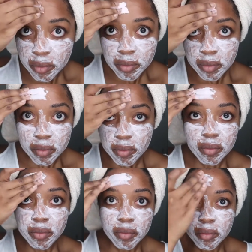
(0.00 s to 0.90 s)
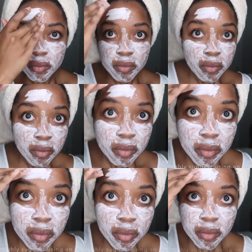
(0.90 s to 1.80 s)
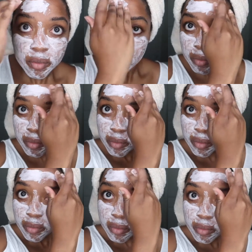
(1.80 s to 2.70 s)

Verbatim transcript: evenly and better if I did have one, but